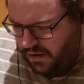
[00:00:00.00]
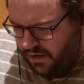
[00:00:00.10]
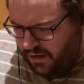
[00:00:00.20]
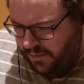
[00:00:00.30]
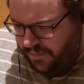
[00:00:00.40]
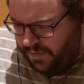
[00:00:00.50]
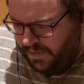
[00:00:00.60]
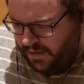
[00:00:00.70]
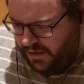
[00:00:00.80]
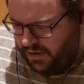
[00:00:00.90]
And
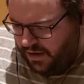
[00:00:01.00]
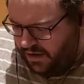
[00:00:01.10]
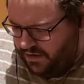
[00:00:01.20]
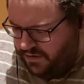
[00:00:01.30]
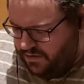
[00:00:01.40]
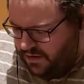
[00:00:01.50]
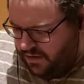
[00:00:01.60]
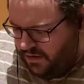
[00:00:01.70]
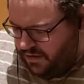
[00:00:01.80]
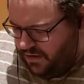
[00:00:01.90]

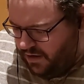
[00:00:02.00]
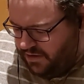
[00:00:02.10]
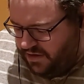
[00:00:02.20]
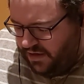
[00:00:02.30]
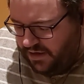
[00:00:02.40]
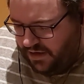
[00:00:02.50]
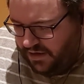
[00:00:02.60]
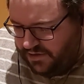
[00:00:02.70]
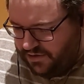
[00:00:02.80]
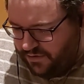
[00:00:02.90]
I think it
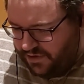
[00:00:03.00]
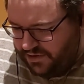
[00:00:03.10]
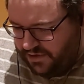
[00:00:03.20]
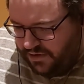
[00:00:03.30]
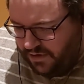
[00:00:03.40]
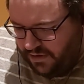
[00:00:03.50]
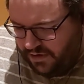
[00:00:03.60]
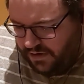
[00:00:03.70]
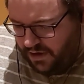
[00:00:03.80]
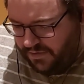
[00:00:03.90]
leads to the question that
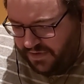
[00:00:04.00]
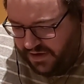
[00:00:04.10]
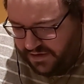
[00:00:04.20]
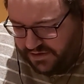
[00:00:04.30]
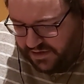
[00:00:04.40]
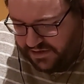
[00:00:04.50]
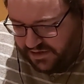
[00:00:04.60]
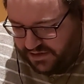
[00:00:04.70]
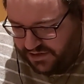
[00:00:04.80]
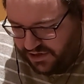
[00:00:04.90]
is
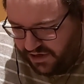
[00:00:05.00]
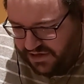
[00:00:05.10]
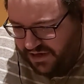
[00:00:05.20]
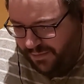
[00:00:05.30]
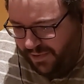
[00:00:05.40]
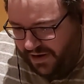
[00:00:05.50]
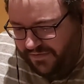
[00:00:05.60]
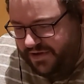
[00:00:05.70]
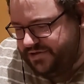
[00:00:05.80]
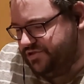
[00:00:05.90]
this society
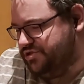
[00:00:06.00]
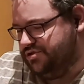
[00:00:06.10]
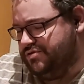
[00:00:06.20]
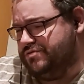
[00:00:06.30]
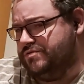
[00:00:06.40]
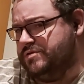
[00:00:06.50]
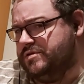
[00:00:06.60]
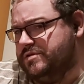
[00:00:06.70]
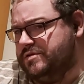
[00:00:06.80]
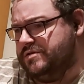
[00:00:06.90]
oblivious to
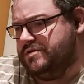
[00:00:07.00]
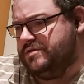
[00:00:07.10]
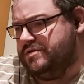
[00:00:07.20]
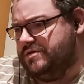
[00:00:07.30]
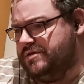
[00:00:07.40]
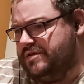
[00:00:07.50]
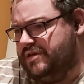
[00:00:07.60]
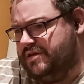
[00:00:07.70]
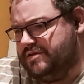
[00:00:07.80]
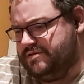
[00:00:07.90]

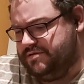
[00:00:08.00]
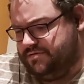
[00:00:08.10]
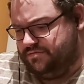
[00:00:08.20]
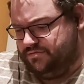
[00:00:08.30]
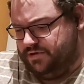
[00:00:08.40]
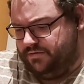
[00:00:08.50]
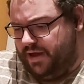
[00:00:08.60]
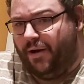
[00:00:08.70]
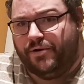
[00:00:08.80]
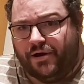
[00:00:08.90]
these,
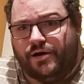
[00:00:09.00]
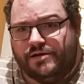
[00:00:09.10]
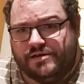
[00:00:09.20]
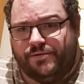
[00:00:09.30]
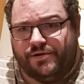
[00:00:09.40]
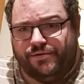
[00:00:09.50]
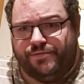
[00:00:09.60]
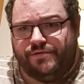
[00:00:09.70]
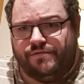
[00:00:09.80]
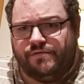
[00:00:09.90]
our guys, our
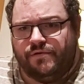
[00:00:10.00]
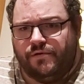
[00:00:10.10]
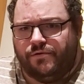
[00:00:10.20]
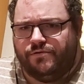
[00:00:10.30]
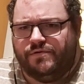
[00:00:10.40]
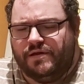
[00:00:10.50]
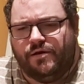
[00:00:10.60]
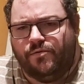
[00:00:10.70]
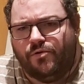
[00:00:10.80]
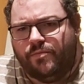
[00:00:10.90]
humans, or do they
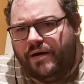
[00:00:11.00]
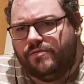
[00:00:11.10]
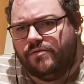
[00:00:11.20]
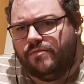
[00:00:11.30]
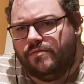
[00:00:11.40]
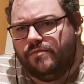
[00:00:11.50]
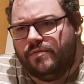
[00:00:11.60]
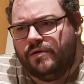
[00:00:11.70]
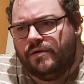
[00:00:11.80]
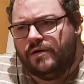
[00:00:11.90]
know all about them?
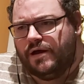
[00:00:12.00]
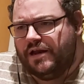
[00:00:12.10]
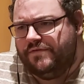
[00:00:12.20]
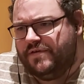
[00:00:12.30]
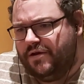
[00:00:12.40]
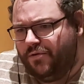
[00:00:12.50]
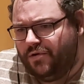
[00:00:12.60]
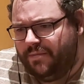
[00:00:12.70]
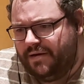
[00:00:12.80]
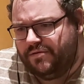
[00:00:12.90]
And if they know all
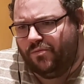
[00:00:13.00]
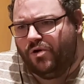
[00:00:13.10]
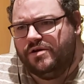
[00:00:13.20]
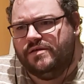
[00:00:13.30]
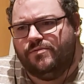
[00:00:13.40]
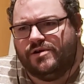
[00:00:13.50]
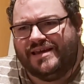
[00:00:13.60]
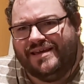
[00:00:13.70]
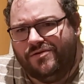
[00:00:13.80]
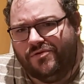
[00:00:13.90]
about them, why do they want
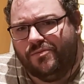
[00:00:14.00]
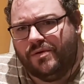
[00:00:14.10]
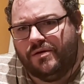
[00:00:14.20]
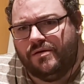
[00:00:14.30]
to kill them?